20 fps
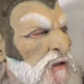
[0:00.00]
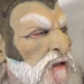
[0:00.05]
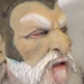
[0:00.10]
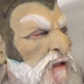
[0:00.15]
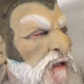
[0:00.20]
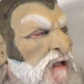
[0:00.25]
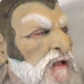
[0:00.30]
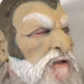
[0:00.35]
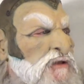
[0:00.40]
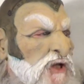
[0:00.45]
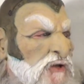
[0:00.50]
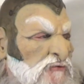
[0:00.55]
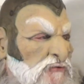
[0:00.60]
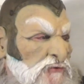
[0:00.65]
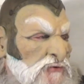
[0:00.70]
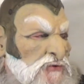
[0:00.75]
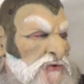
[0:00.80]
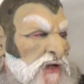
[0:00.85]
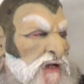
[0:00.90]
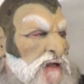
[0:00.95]
it
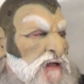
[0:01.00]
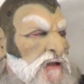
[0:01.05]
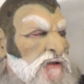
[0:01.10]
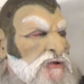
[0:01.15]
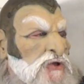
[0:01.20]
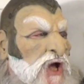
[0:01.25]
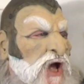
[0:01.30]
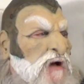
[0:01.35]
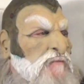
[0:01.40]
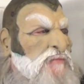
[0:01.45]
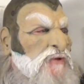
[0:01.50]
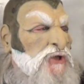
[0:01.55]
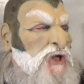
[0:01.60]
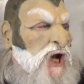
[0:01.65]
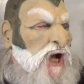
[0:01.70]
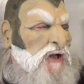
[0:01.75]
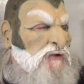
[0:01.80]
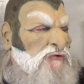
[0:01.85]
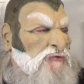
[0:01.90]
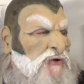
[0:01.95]
doesn't take a
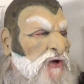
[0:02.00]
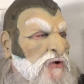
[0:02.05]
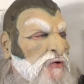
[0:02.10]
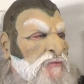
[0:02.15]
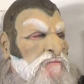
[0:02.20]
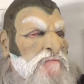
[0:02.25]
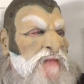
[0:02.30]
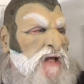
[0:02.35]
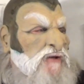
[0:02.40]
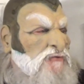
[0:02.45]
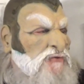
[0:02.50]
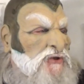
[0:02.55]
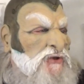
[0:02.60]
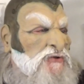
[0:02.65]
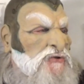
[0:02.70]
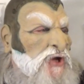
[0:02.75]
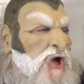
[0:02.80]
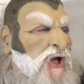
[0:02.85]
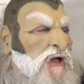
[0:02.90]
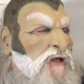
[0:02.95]
top-notch
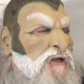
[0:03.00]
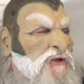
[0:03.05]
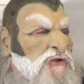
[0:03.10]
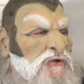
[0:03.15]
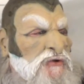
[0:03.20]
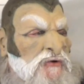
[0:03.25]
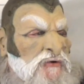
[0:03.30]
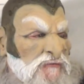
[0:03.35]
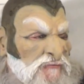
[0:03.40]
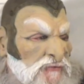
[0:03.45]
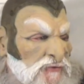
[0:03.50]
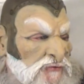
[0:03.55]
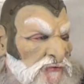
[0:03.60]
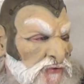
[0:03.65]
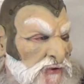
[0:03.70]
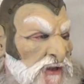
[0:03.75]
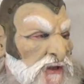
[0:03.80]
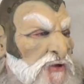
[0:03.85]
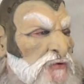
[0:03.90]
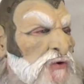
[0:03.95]
Miskatonic
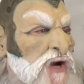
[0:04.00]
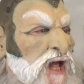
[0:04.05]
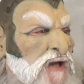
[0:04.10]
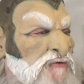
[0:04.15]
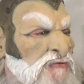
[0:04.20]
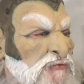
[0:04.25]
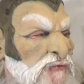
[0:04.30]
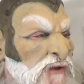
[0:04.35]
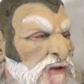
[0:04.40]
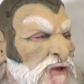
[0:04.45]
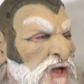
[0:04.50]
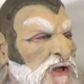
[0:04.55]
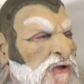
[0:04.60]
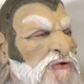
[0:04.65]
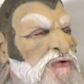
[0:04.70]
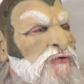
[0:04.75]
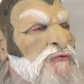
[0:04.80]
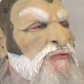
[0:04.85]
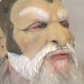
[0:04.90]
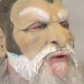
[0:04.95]
University graduate
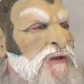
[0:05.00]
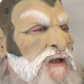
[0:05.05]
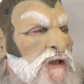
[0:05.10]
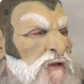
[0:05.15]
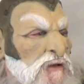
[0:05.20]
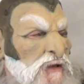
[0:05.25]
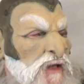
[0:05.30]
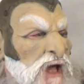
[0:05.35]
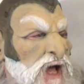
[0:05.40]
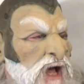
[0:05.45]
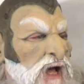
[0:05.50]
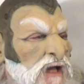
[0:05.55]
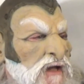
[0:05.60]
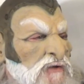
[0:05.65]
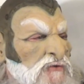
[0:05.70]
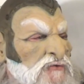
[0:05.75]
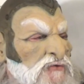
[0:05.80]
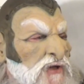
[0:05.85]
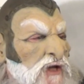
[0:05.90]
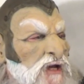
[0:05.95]
to
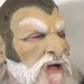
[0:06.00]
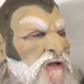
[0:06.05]
realize